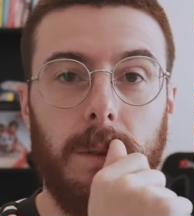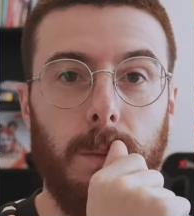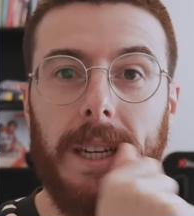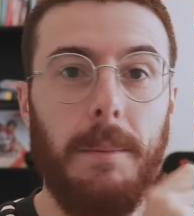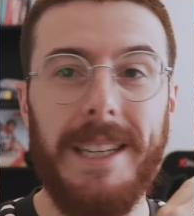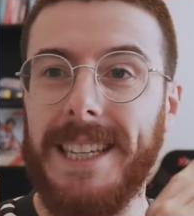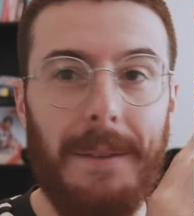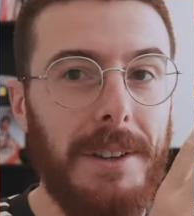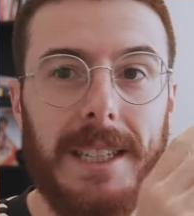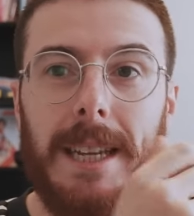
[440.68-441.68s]
We, ne- we
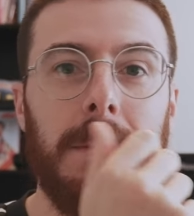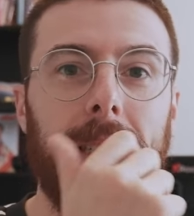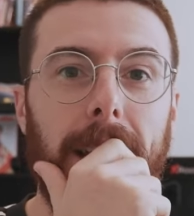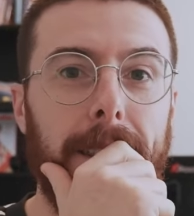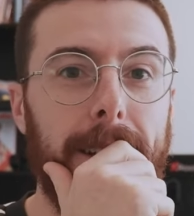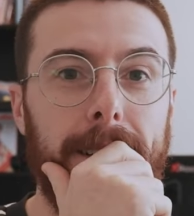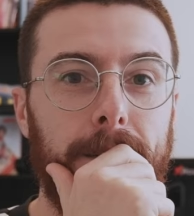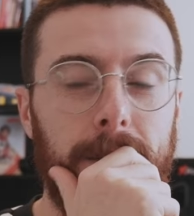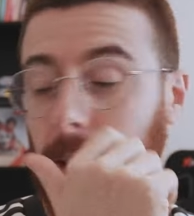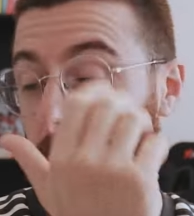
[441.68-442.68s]
never see them together.
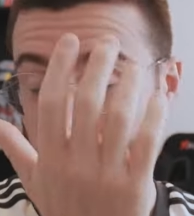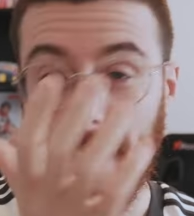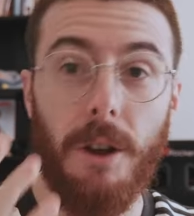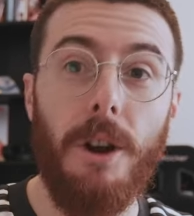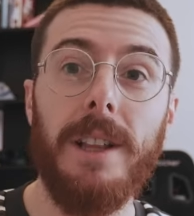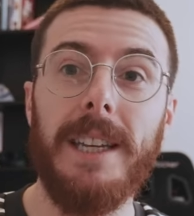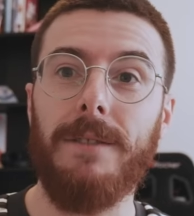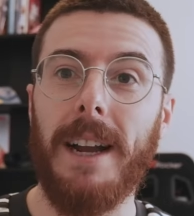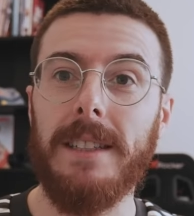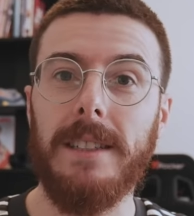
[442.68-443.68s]
They were together early in
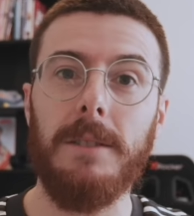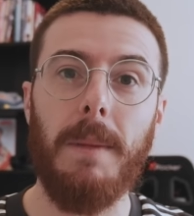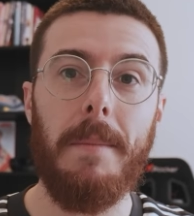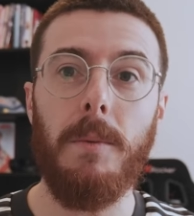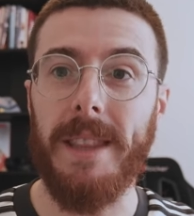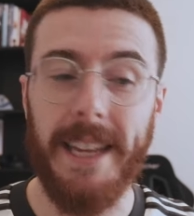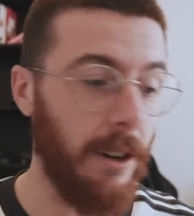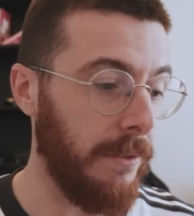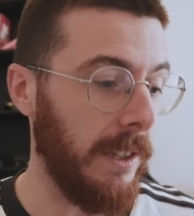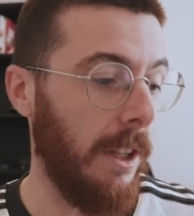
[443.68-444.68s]
races, maybe when they get
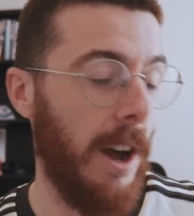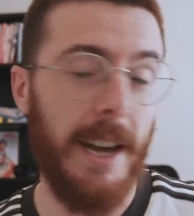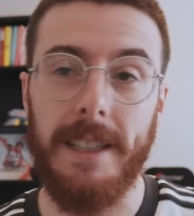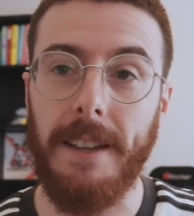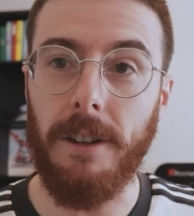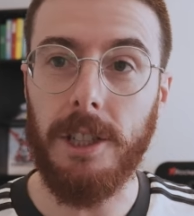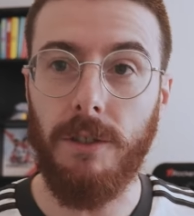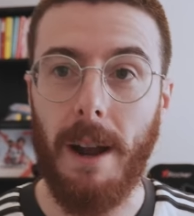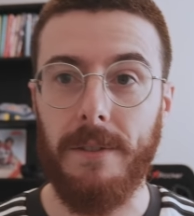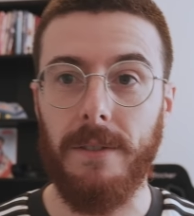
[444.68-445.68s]
off the line and they got a
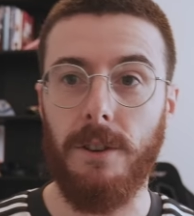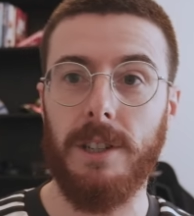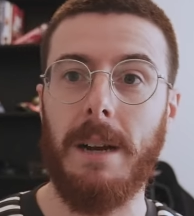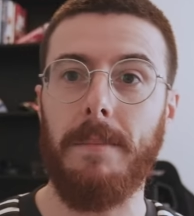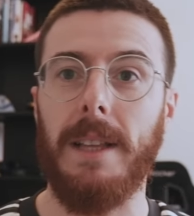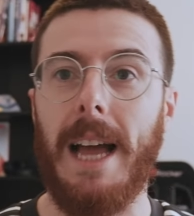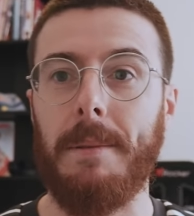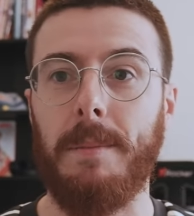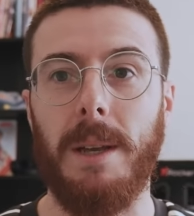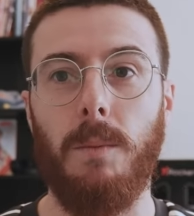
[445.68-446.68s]
scrap for the first couple
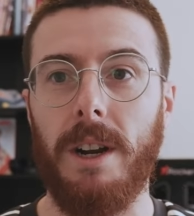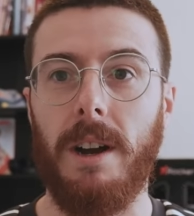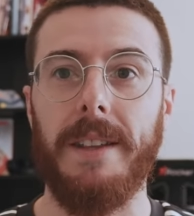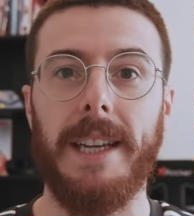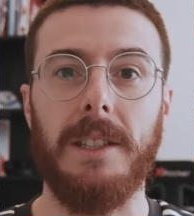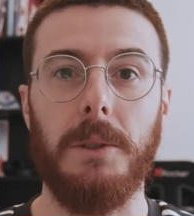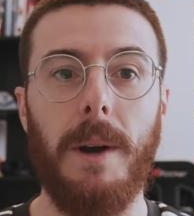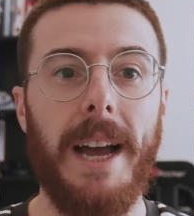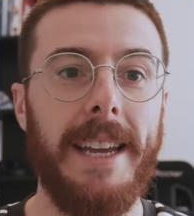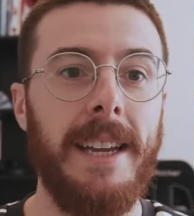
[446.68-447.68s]
laps, but then one either gets
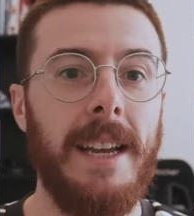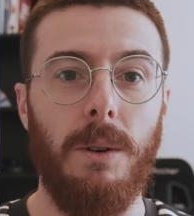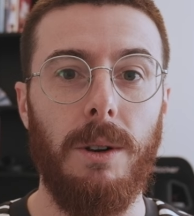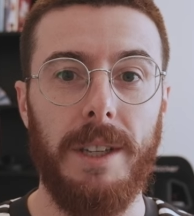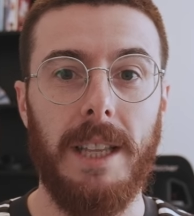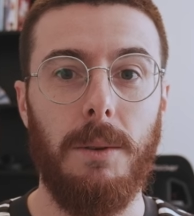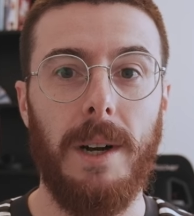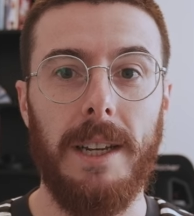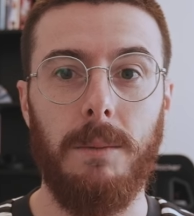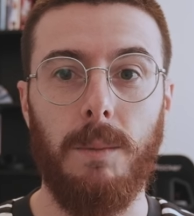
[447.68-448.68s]
away or the other
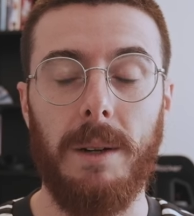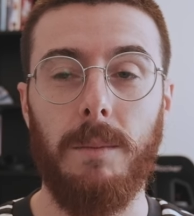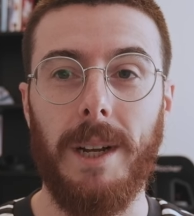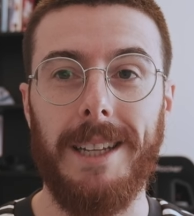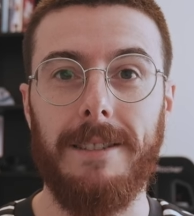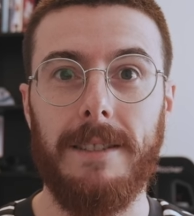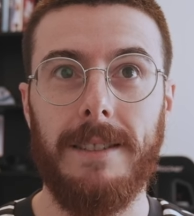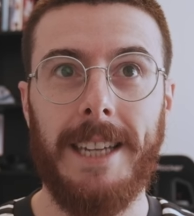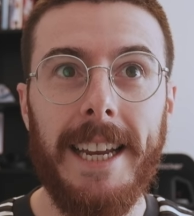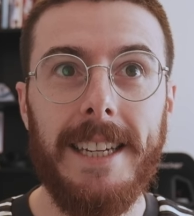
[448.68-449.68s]
one, when we're
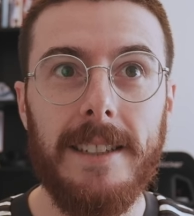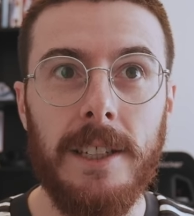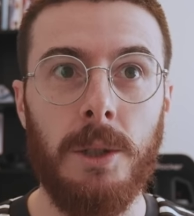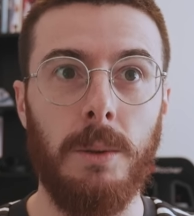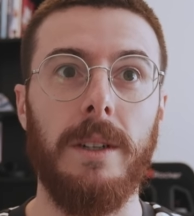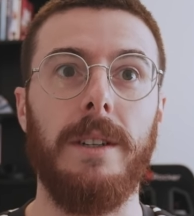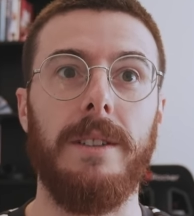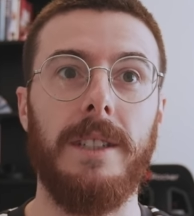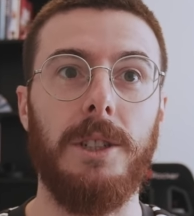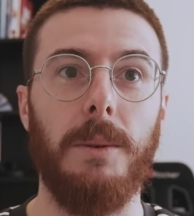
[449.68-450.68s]
teased into a
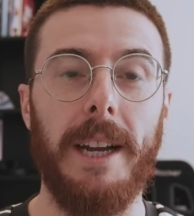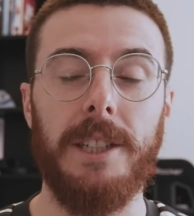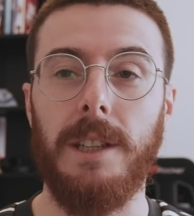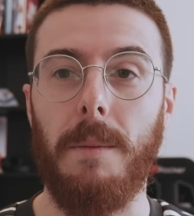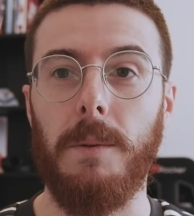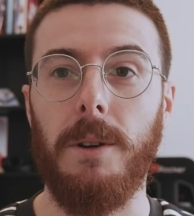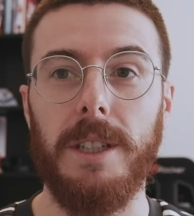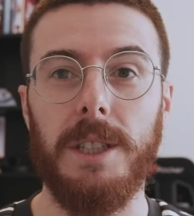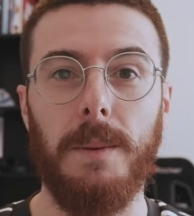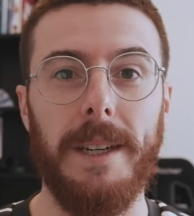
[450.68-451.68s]
situation like we were
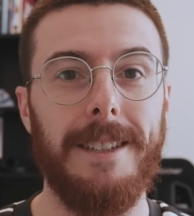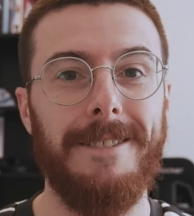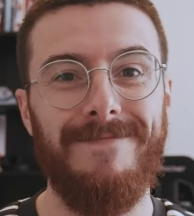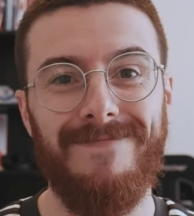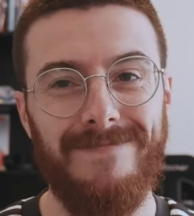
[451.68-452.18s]
this week,